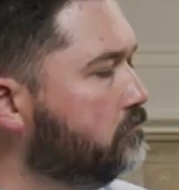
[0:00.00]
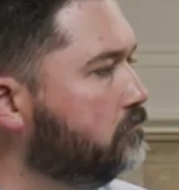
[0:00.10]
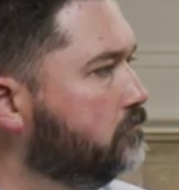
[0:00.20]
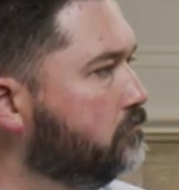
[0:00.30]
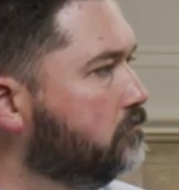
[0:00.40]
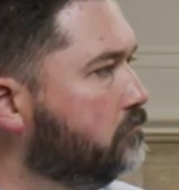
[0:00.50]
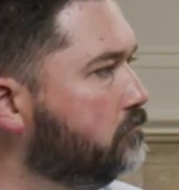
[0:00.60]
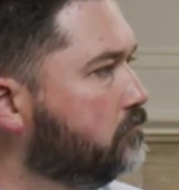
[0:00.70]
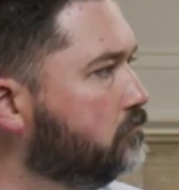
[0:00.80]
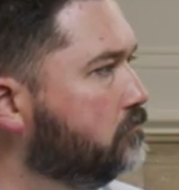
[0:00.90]

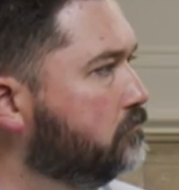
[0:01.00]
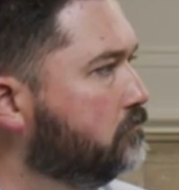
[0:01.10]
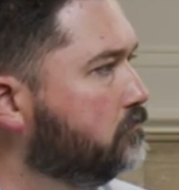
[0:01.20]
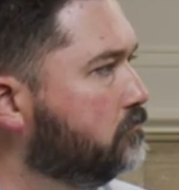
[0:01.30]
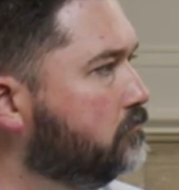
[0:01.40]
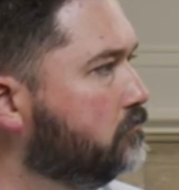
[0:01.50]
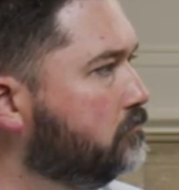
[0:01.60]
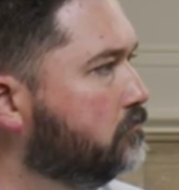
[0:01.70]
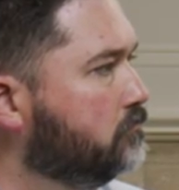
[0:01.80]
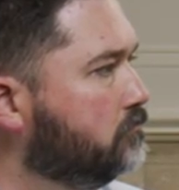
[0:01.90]

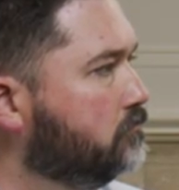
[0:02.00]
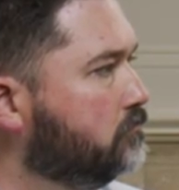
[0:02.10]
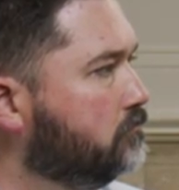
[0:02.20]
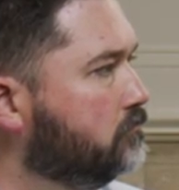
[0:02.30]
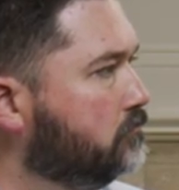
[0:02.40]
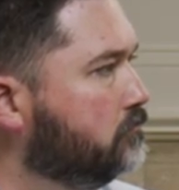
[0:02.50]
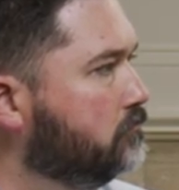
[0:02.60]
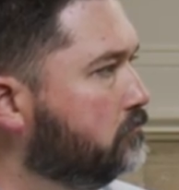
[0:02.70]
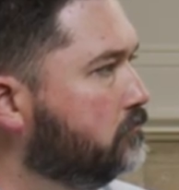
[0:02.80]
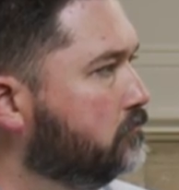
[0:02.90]

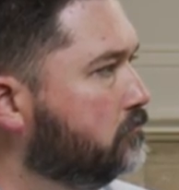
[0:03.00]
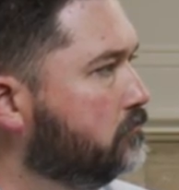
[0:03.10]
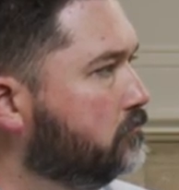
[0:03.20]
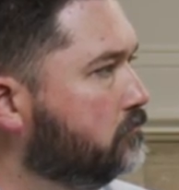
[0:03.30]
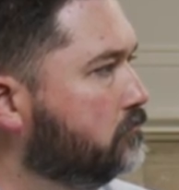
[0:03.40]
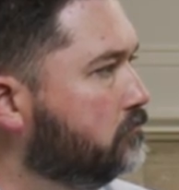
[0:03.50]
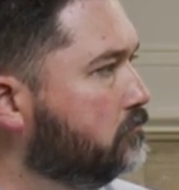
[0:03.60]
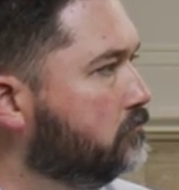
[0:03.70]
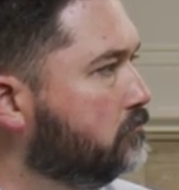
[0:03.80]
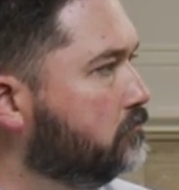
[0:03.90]

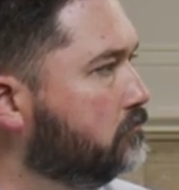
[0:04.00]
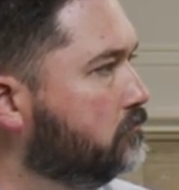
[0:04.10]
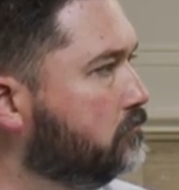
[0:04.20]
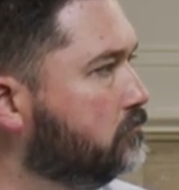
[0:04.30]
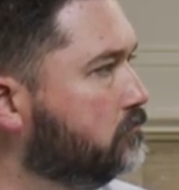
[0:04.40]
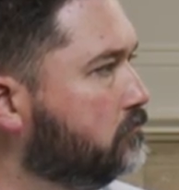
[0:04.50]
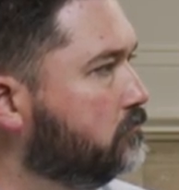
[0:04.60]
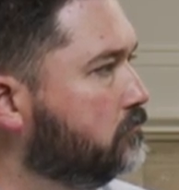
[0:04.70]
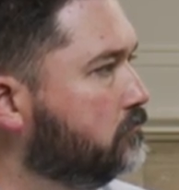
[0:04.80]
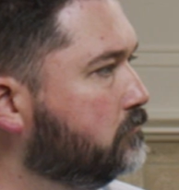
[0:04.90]

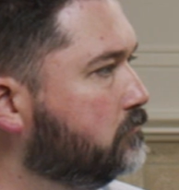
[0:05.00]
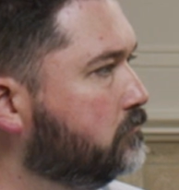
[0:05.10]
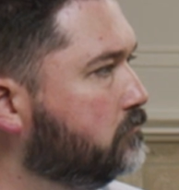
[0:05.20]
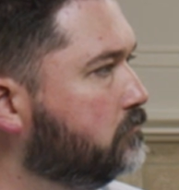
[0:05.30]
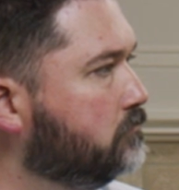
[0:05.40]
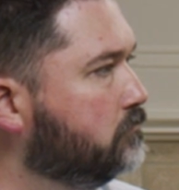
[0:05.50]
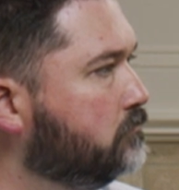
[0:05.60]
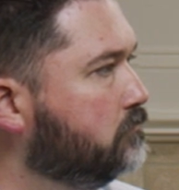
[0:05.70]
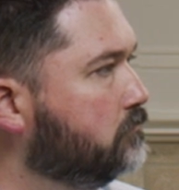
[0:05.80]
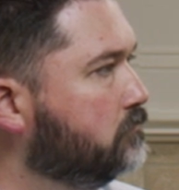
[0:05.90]

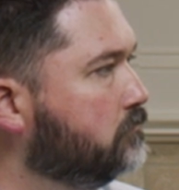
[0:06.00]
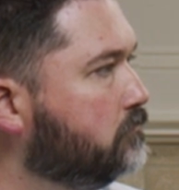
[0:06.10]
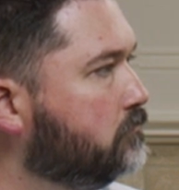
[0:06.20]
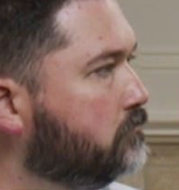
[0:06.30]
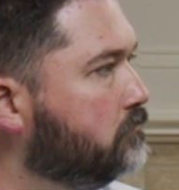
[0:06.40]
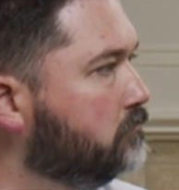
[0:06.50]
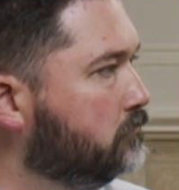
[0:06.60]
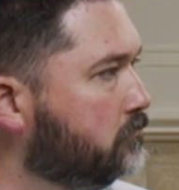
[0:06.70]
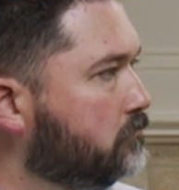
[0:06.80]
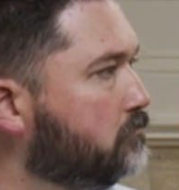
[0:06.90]

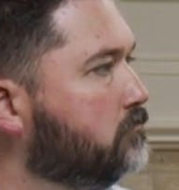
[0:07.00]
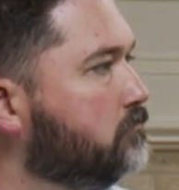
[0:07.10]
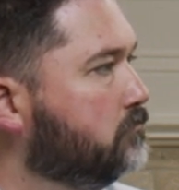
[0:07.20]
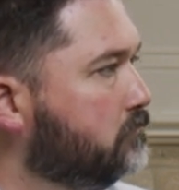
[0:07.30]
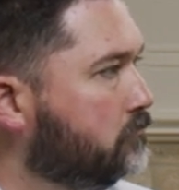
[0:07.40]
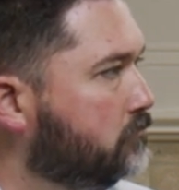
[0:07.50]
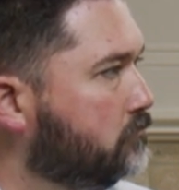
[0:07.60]
No words are spoken by the person on screen.